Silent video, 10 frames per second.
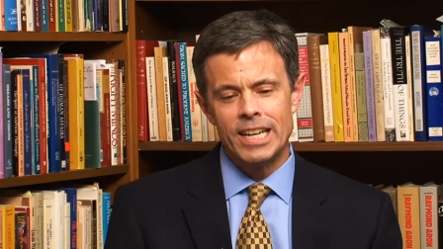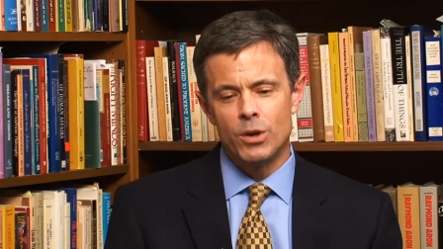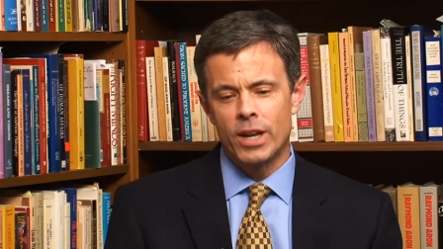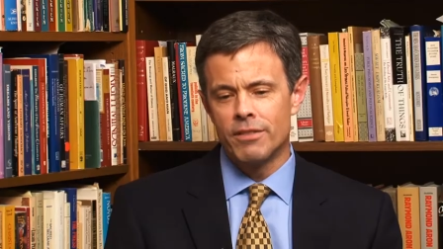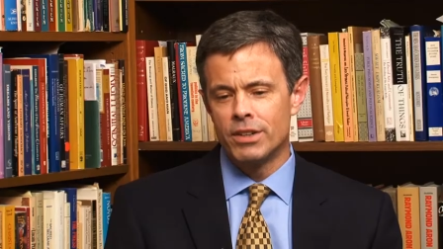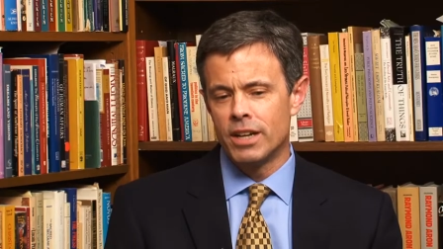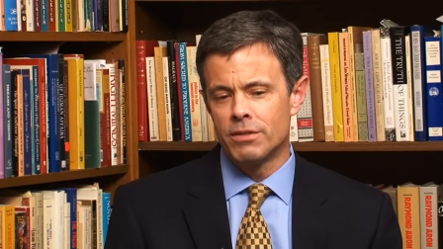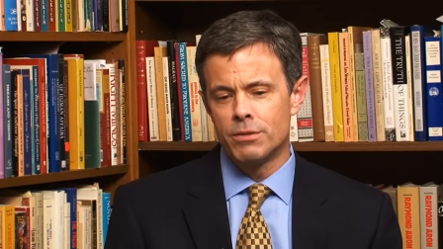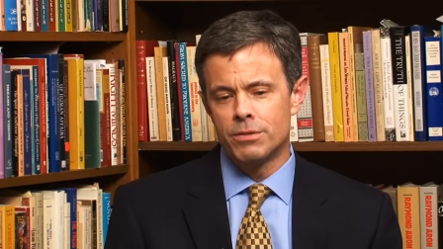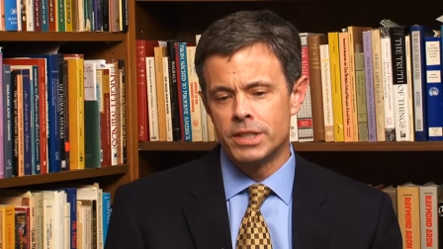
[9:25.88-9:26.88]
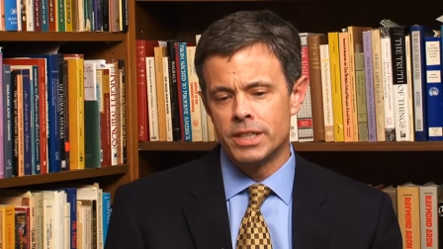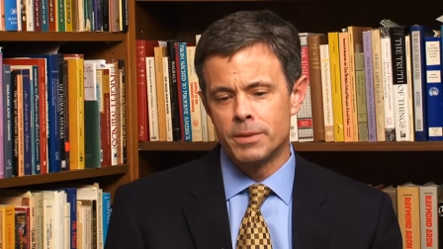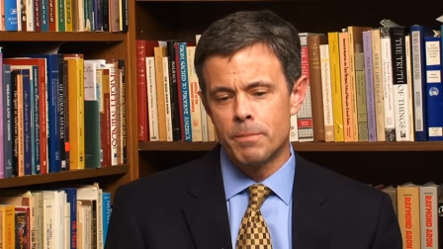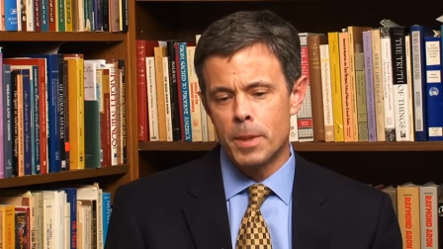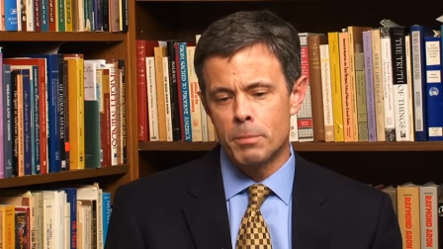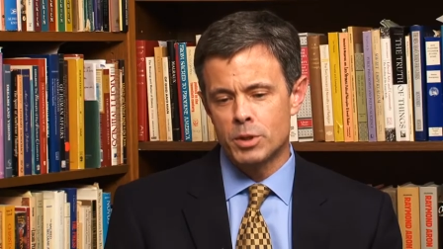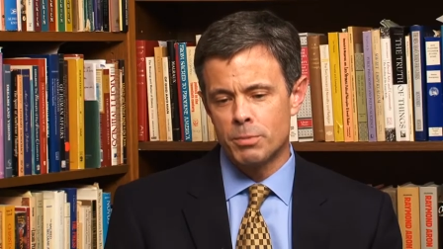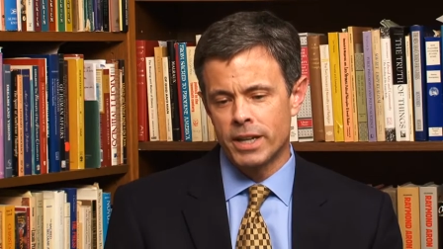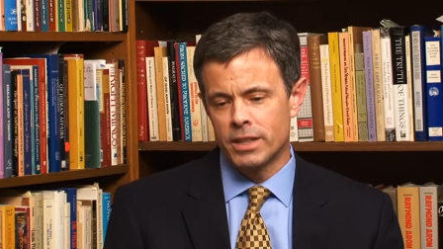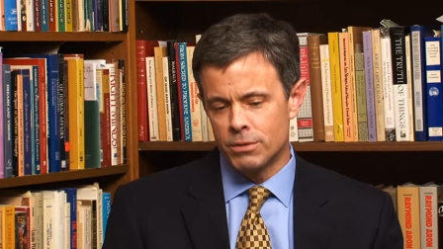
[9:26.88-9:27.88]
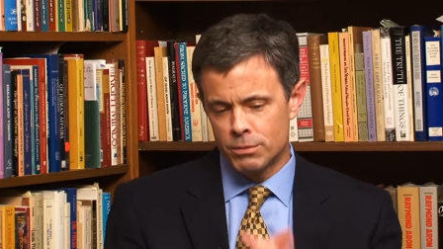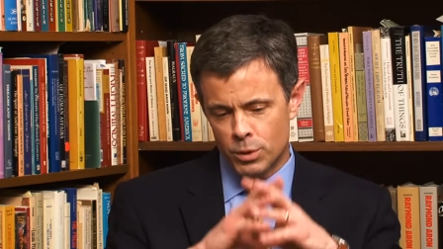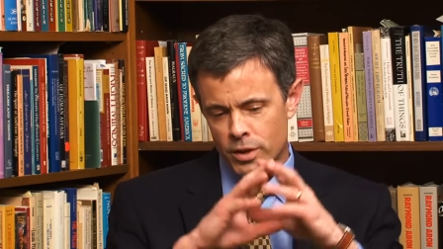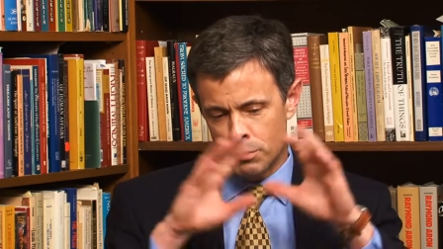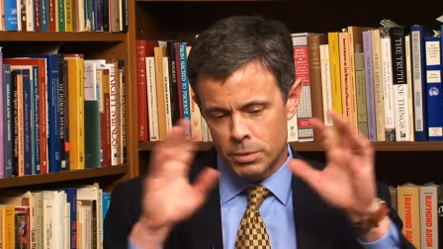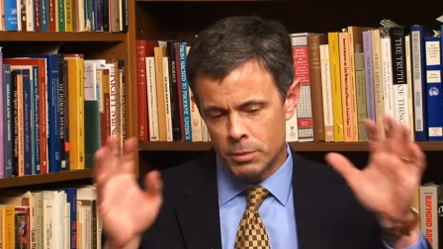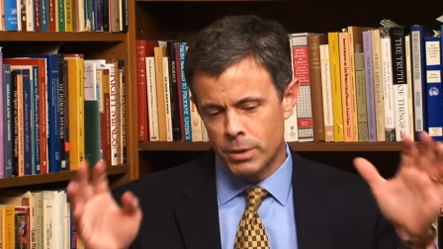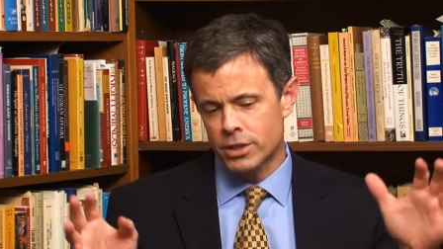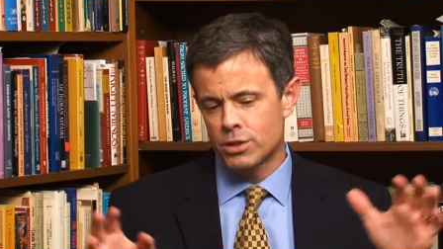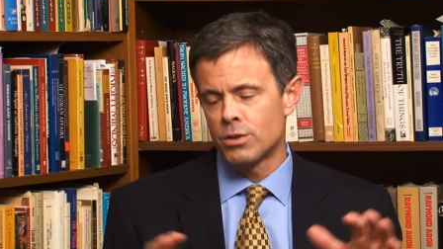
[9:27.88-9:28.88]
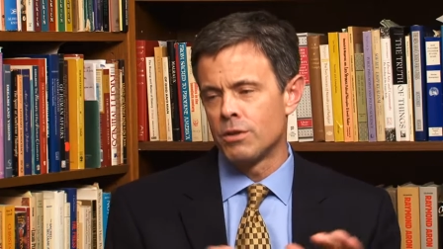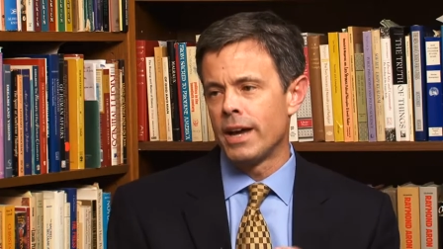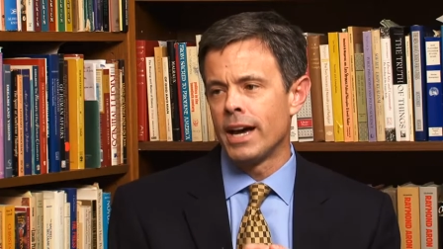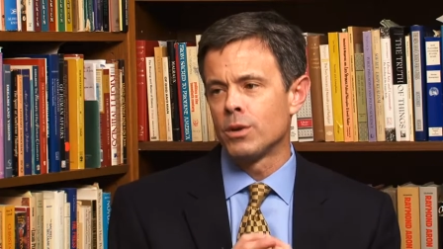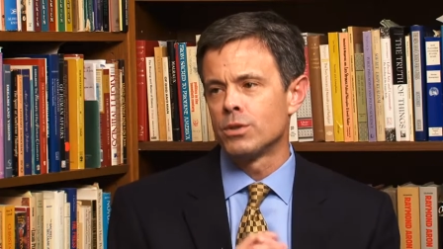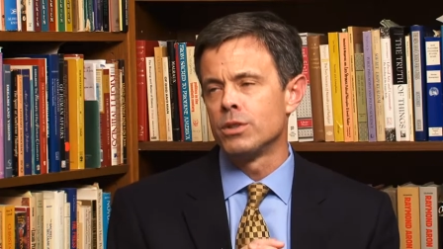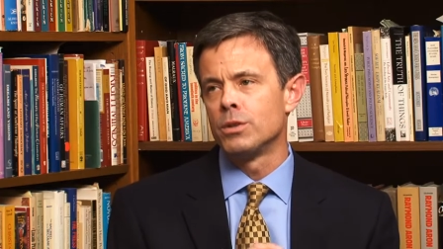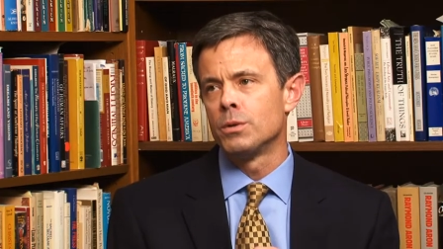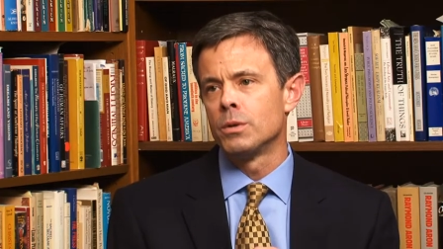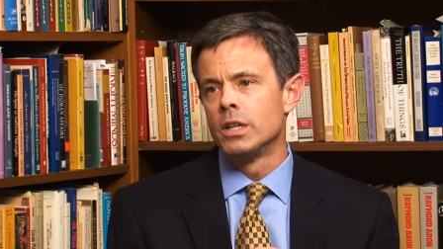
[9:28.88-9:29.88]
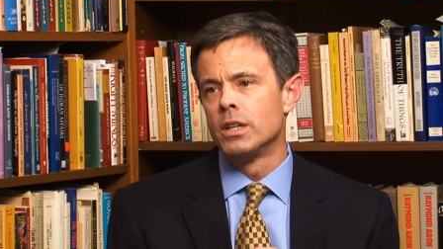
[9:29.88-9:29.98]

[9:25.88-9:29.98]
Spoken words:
don't have enough of the perspective of sort of the big picture of how to